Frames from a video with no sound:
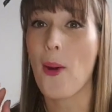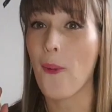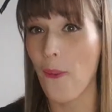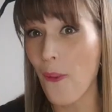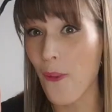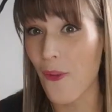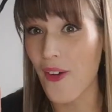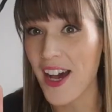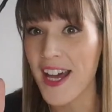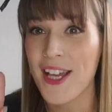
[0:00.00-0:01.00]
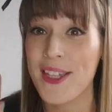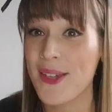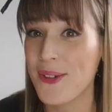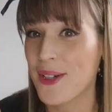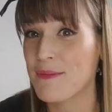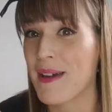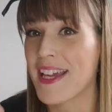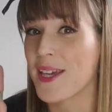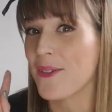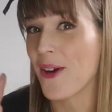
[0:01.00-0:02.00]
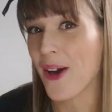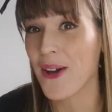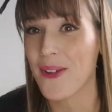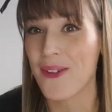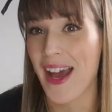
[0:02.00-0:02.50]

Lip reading: or you can make your own